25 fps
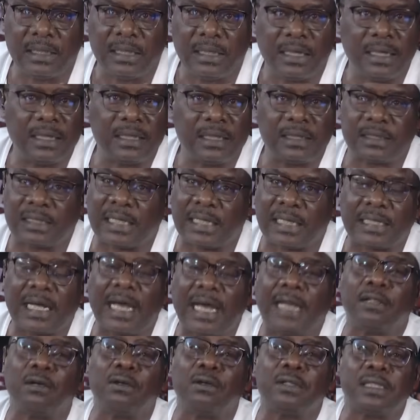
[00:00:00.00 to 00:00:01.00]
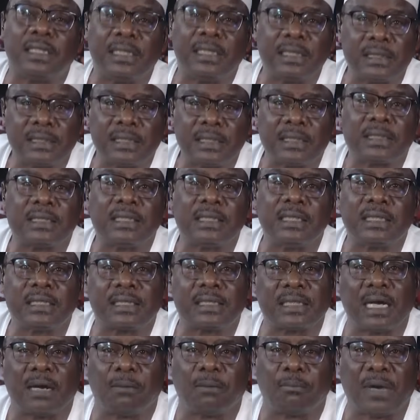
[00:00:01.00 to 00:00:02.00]
is that I don't think these things
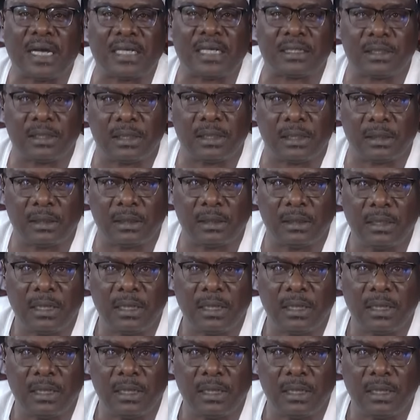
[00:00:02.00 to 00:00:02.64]
are personal.